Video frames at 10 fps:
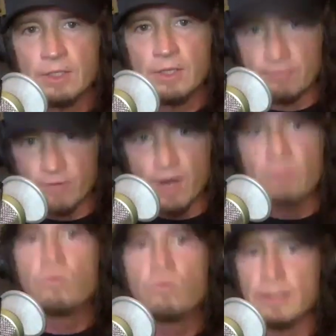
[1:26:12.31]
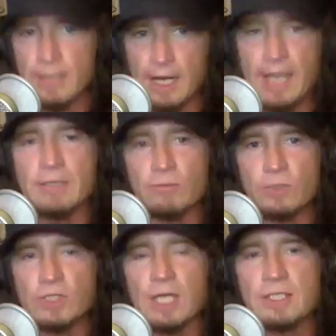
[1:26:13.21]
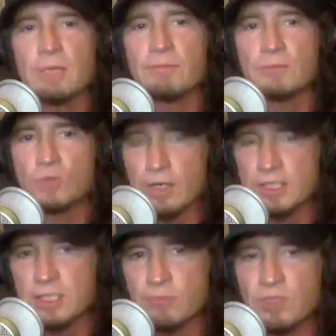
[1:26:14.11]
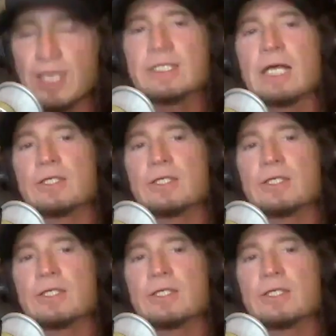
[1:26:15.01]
of one item, which ends up drowning something else out.